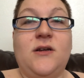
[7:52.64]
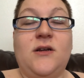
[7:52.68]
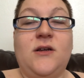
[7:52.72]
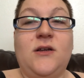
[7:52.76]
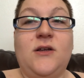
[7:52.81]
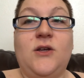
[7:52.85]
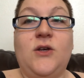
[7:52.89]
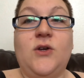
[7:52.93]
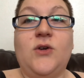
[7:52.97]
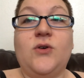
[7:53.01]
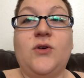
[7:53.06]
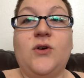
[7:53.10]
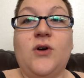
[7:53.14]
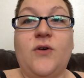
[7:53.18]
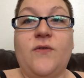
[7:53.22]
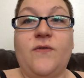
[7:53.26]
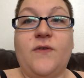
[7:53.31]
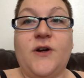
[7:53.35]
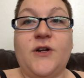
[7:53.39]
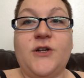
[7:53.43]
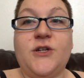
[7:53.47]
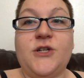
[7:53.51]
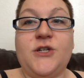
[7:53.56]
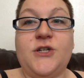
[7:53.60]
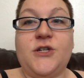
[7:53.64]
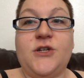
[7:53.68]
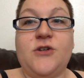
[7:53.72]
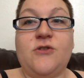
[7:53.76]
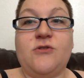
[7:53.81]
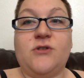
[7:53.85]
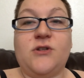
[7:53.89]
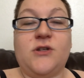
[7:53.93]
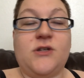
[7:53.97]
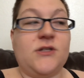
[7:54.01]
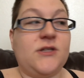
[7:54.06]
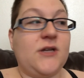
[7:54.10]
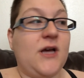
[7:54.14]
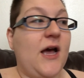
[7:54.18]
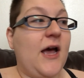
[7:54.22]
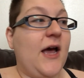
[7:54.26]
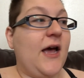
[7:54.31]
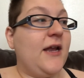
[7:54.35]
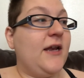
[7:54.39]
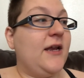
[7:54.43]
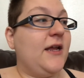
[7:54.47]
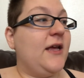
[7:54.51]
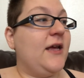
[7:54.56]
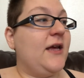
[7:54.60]
you go find your shoes. Because I
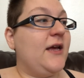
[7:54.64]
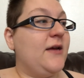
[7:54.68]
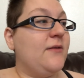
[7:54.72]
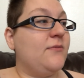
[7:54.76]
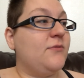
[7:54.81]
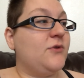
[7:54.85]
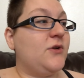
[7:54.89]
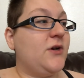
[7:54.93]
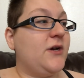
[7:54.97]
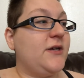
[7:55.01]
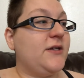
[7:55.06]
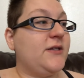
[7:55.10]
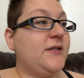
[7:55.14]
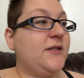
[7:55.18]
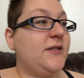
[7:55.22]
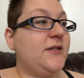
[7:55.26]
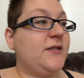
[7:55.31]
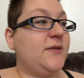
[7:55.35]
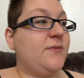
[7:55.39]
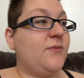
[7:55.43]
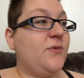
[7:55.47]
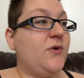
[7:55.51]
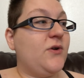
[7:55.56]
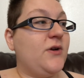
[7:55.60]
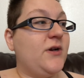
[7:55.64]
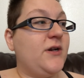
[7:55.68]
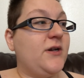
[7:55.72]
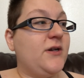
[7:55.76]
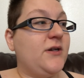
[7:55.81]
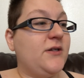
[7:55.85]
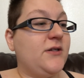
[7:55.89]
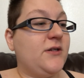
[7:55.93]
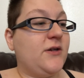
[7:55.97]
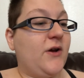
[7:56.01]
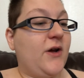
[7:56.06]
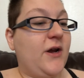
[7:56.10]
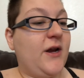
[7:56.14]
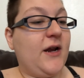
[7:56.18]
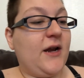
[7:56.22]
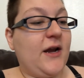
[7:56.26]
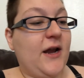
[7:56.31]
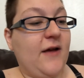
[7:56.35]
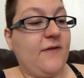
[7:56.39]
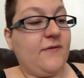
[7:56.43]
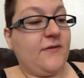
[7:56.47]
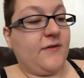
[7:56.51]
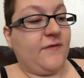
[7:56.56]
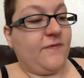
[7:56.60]
had to get him dressed this morning, so he
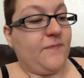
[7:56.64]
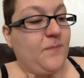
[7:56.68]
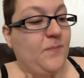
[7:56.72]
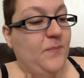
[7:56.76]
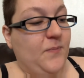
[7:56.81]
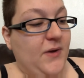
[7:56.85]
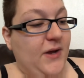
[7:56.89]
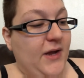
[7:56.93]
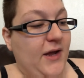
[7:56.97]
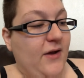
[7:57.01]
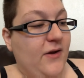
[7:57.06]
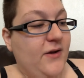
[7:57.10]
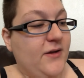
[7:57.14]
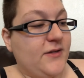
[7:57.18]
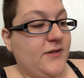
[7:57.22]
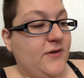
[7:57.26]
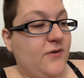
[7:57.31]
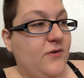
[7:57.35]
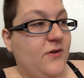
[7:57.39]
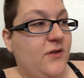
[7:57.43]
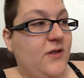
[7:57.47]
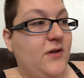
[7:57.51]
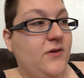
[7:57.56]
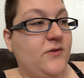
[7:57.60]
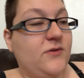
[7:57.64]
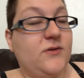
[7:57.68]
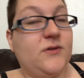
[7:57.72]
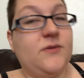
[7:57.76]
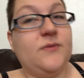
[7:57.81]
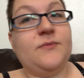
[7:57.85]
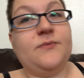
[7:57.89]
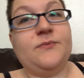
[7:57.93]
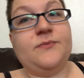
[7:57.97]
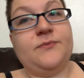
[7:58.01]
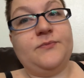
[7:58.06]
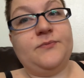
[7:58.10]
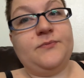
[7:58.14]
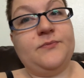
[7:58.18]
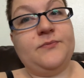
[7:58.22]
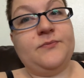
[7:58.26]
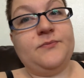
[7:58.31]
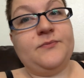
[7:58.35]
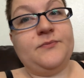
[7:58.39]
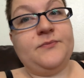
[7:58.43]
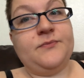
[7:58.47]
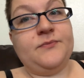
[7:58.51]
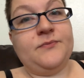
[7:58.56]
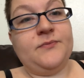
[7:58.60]
didn't have to pick out his own clothes.
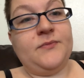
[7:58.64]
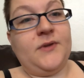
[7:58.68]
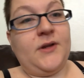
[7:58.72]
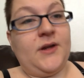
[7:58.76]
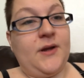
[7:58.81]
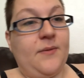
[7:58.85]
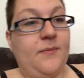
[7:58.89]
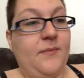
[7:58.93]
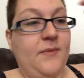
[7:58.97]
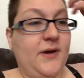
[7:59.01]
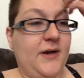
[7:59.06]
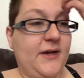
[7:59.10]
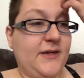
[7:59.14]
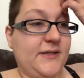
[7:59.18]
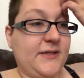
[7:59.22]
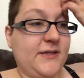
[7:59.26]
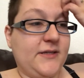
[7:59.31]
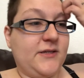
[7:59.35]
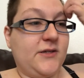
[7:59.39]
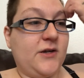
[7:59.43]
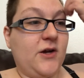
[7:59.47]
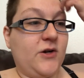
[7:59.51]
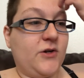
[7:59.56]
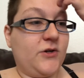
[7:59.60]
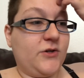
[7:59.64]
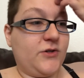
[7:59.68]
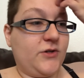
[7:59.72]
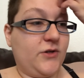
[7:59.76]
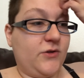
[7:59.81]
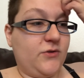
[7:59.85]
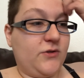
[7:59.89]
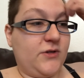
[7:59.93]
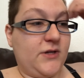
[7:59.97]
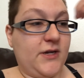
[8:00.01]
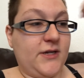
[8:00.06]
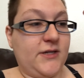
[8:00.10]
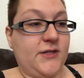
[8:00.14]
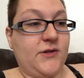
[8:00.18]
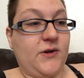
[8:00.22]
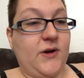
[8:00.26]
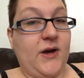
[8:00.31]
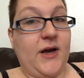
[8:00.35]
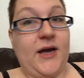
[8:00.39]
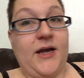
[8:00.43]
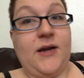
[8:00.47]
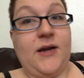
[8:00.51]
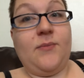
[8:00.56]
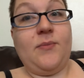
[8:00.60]
Because it's Dr. Seuss Day, so
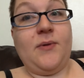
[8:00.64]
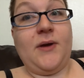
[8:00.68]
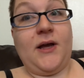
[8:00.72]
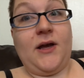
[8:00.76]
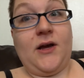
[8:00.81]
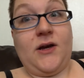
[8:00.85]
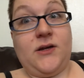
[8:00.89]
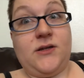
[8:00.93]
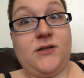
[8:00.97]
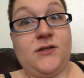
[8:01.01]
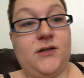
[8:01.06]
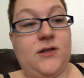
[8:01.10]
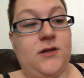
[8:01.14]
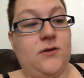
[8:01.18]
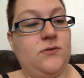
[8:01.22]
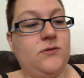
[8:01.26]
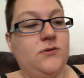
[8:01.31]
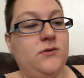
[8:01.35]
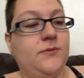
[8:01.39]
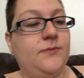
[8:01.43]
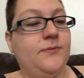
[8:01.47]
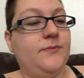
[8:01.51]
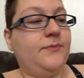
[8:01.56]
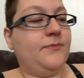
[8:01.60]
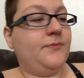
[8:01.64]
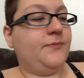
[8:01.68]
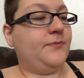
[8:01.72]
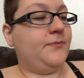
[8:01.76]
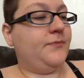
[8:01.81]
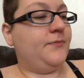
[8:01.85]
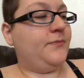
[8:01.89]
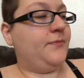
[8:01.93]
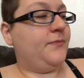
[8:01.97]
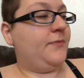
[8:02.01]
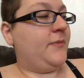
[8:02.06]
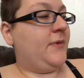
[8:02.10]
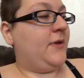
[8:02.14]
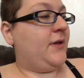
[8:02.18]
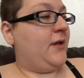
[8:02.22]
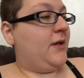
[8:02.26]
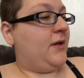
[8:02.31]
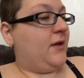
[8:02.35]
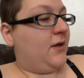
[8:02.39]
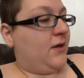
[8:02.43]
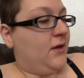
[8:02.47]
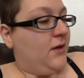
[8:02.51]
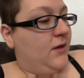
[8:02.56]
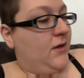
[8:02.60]
I to pick out his clothes.
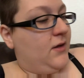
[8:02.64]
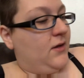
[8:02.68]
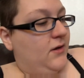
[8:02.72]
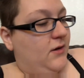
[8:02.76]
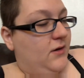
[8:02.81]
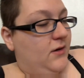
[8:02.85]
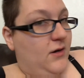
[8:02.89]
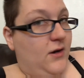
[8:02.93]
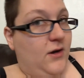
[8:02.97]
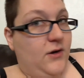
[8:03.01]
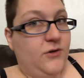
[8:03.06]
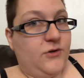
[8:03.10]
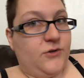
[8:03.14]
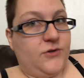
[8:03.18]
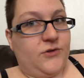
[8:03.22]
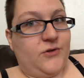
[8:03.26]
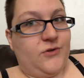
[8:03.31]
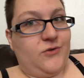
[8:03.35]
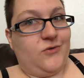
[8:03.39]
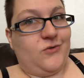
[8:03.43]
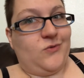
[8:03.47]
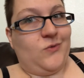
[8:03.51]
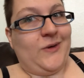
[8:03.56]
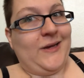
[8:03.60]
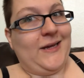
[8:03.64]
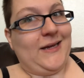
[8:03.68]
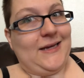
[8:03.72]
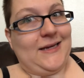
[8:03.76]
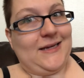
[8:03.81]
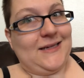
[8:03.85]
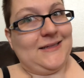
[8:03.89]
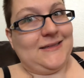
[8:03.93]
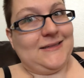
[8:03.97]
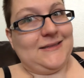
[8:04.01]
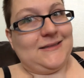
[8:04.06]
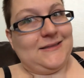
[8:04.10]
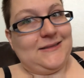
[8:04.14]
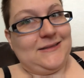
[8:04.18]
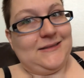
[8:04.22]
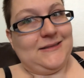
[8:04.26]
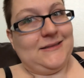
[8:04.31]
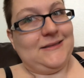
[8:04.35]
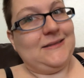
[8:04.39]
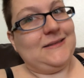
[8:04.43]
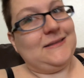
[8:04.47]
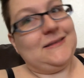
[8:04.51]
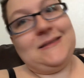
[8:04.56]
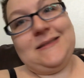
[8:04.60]
Dr. Seuss week.
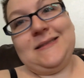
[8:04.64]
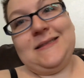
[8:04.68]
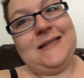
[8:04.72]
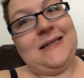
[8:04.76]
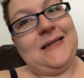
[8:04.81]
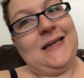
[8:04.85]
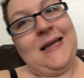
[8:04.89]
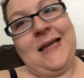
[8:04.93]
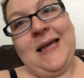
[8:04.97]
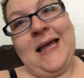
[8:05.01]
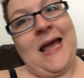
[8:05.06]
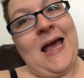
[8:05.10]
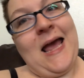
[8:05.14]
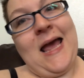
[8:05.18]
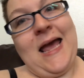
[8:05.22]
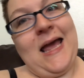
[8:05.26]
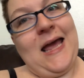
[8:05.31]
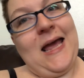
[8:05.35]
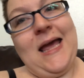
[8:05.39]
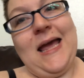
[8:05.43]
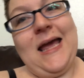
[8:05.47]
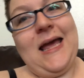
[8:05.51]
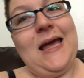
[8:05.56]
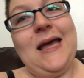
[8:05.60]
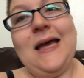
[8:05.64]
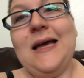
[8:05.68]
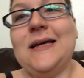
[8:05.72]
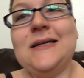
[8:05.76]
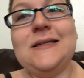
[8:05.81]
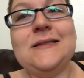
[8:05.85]
Yay.